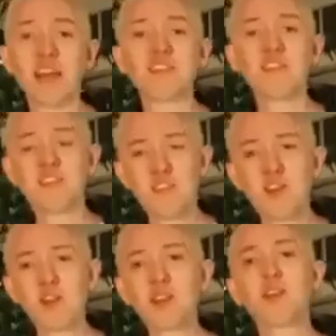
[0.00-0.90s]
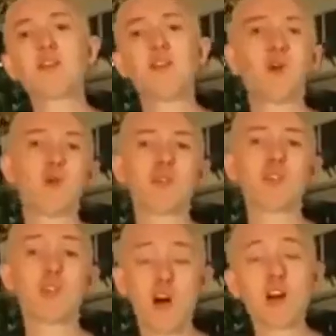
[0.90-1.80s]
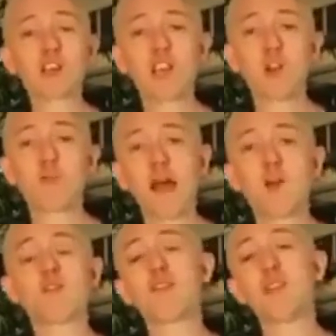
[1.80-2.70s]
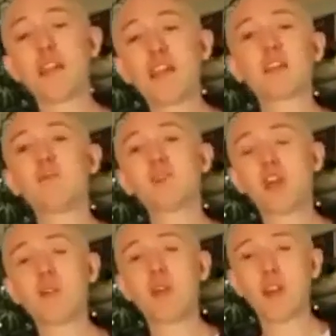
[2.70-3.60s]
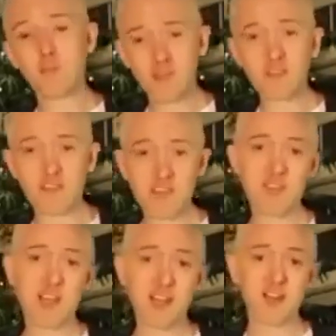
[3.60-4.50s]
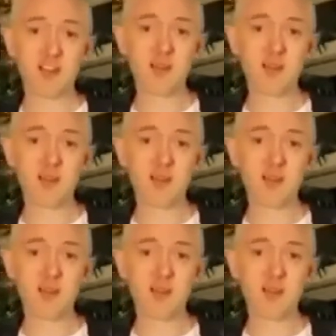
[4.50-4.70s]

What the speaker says: And I sincerely look forward to launching your powerful income generating business online.